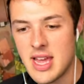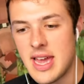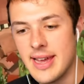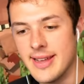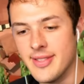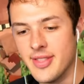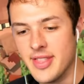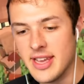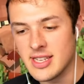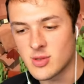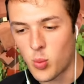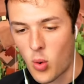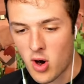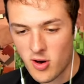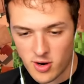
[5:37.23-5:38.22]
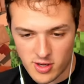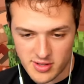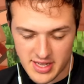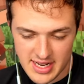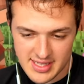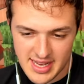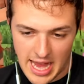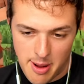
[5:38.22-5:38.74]
in this world
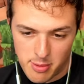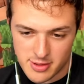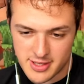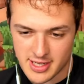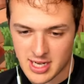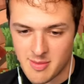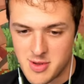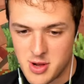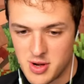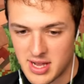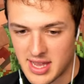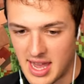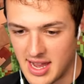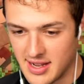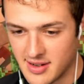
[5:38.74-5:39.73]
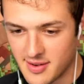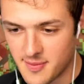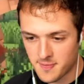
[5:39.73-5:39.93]
is able to communicate.